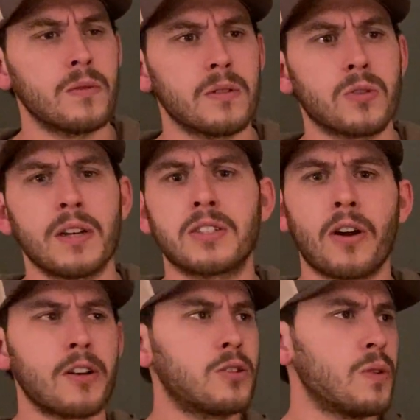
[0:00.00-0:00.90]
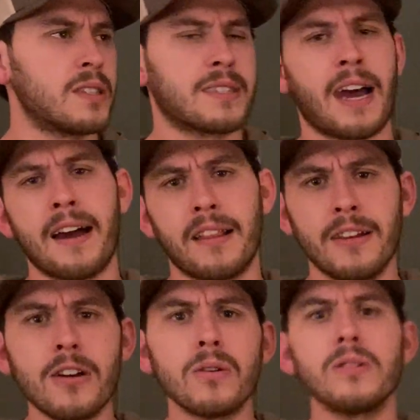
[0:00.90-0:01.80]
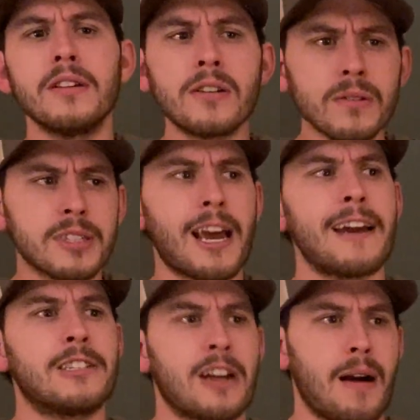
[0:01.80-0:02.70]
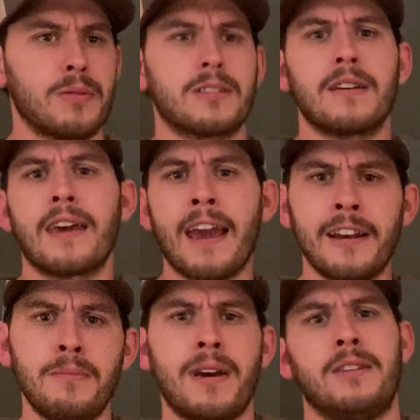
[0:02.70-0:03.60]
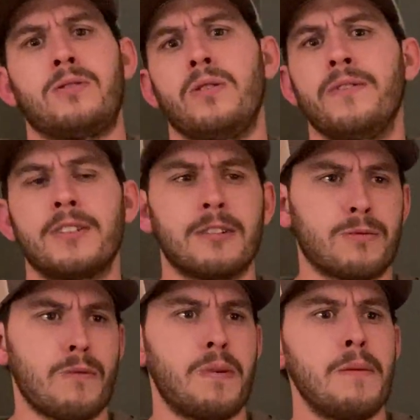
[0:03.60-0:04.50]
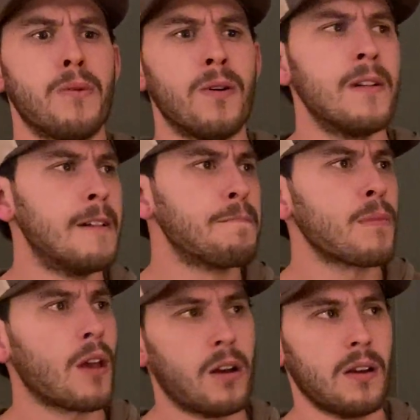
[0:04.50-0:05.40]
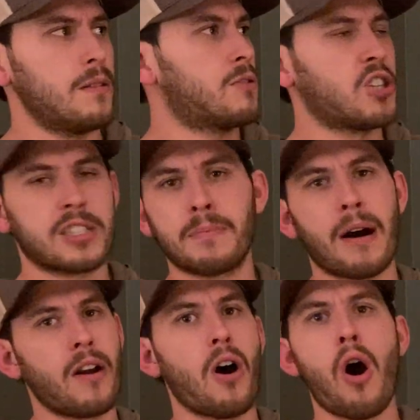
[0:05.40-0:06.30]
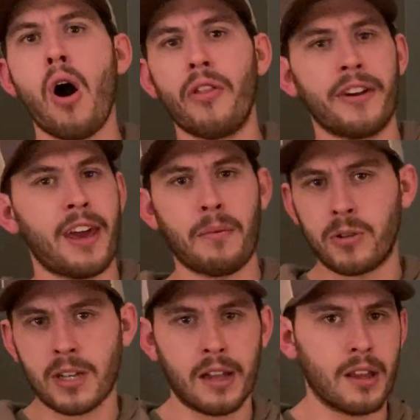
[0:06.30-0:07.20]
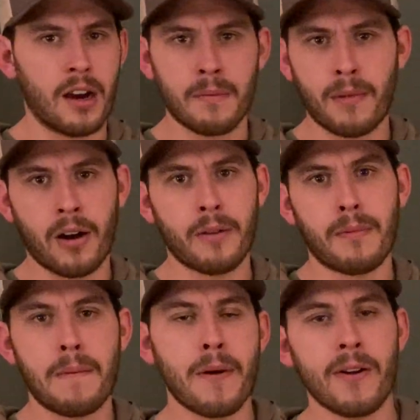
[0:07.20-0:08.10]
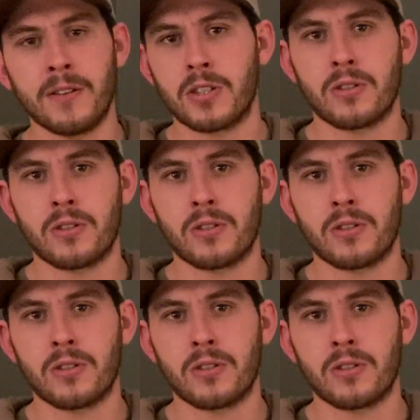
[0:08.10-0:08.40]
so I started doing little side jobs like handyman services for people. Just about all the neighbors on my parents'